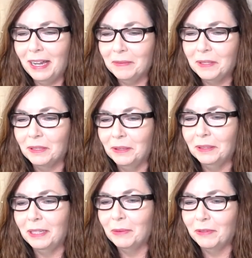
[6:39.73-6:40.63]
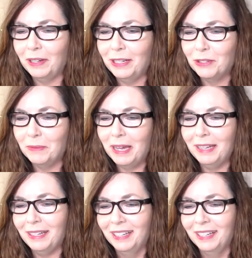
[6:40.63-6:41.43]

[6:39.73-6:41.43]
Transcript: Absolutely. We're very dramatic.